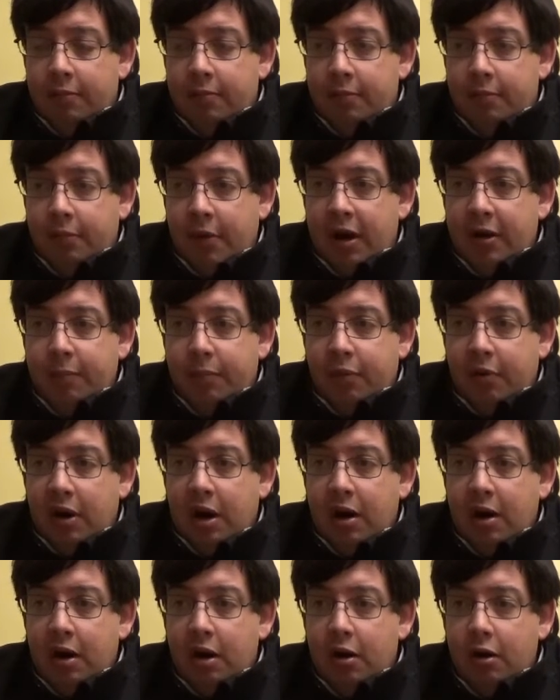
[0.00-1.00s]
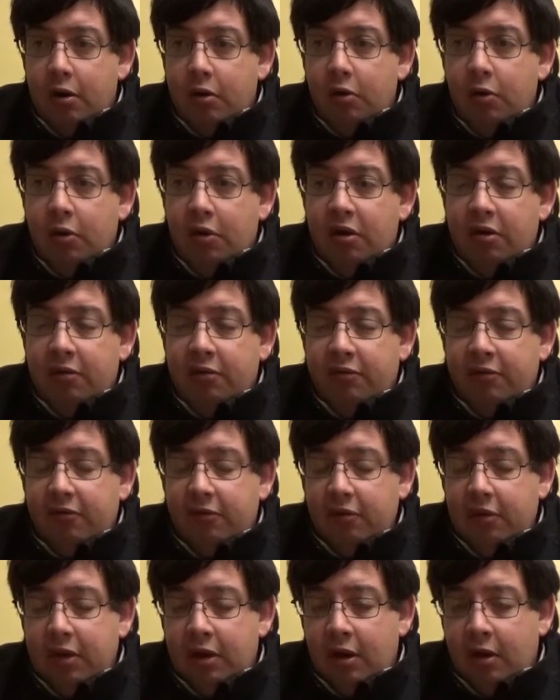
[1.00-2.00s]
Mike Pereira, who
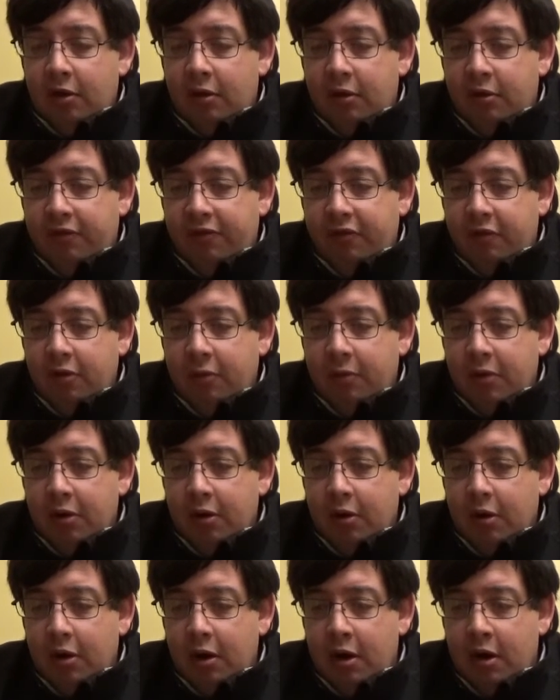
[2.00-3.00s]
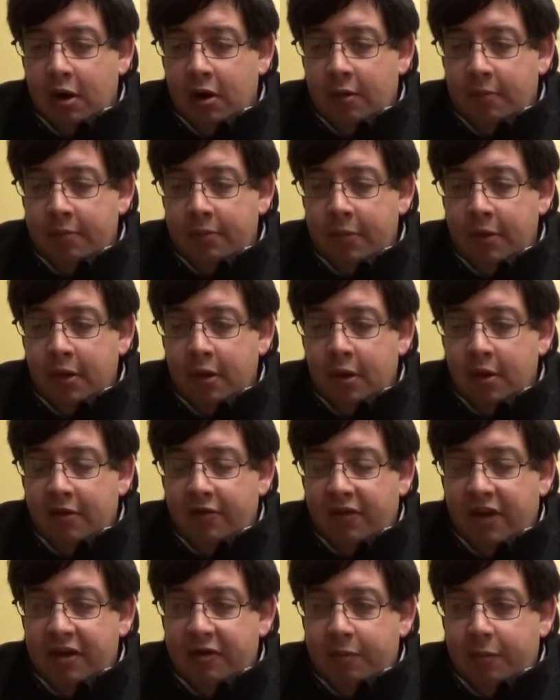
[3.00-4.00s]
was, the former
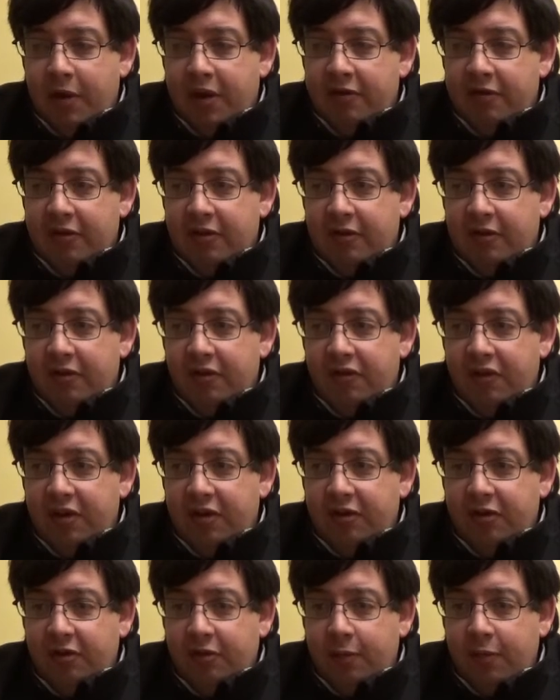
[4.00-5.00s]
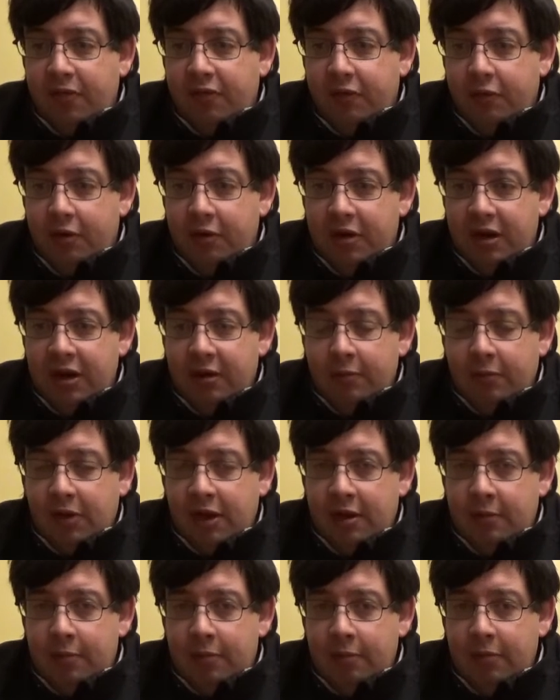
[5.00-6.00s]
vice president of officials before Dean
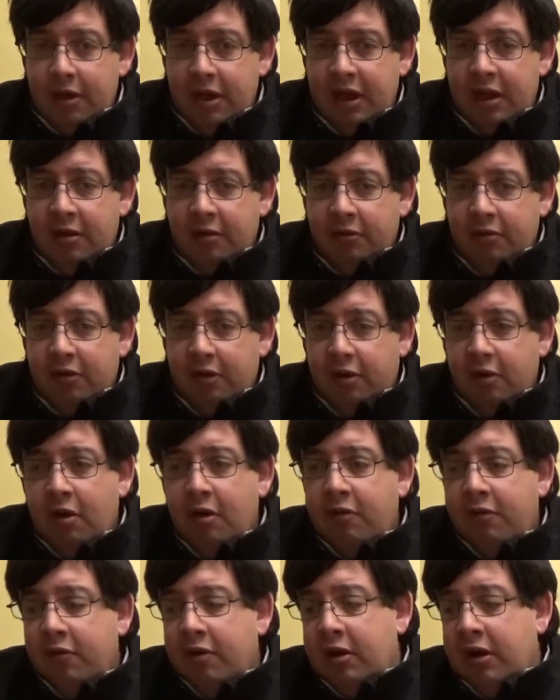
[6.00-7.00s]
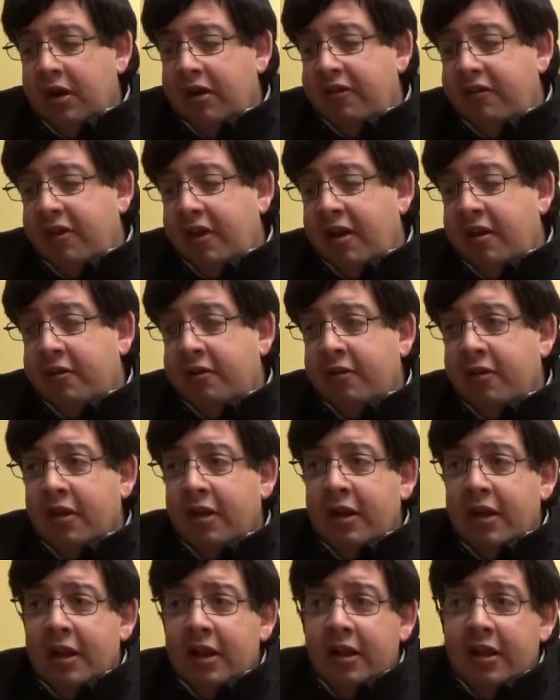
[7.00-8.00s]
Blandino took over, and he says
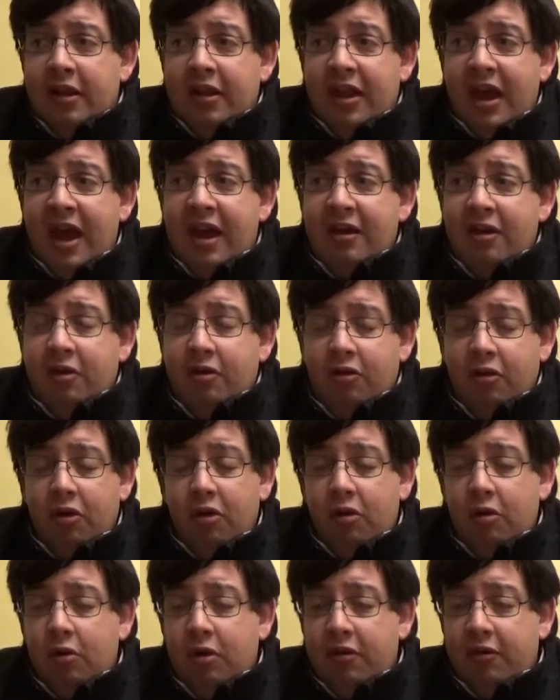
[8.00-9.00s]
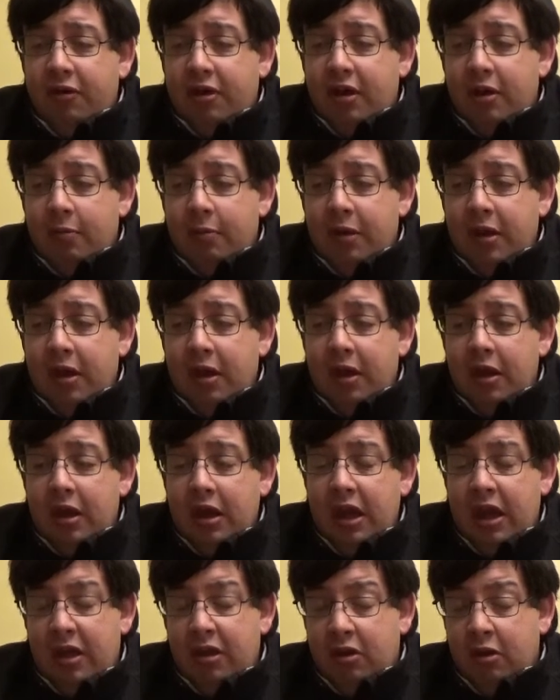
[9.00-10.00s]
that crew is going to
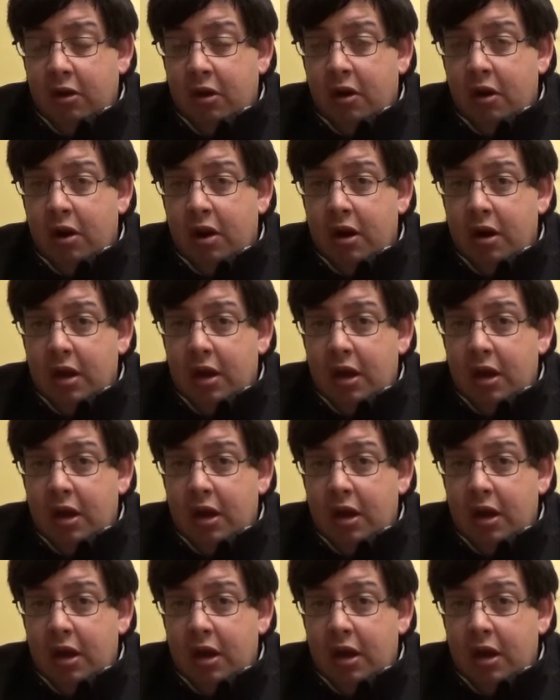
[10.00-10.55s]
be either